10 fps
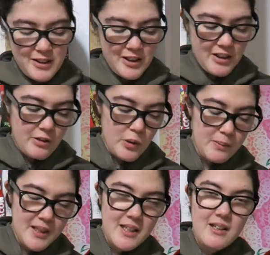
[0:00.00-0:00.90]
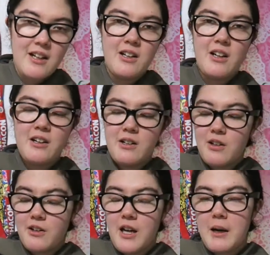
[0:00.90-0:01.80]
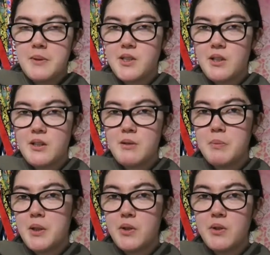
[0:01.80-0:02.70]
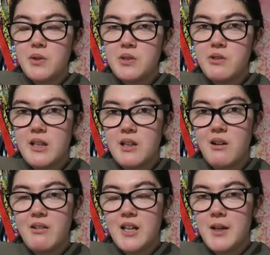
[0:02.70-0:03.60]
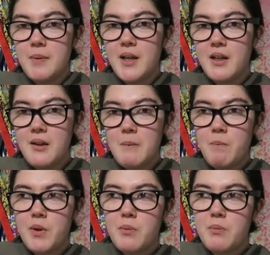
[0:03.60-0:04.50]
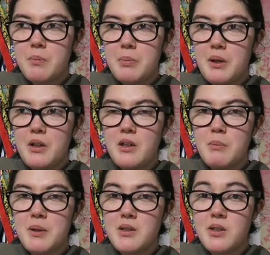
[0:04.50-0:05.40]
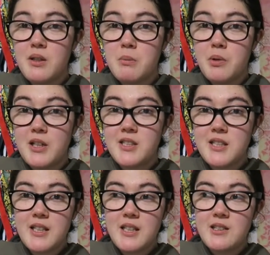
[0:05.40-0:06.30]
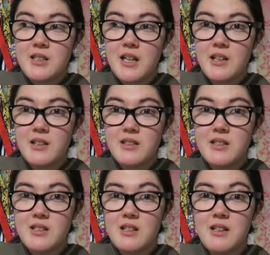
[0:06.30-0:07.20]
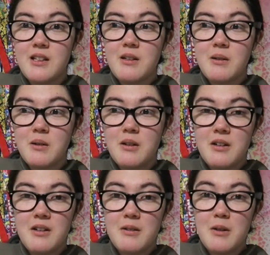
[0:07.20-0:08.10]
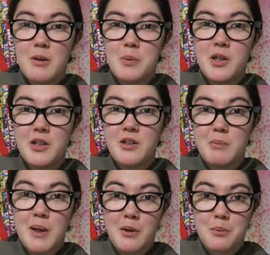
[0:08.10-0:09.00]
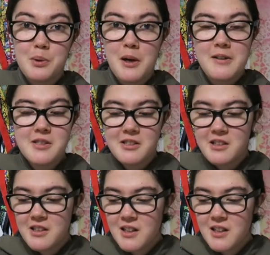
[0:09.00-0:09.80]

Kigurumiya, I got it on Amazon, but you can also get it on eBay. But it depends on the pricing because I got this like a pretty good amount of price.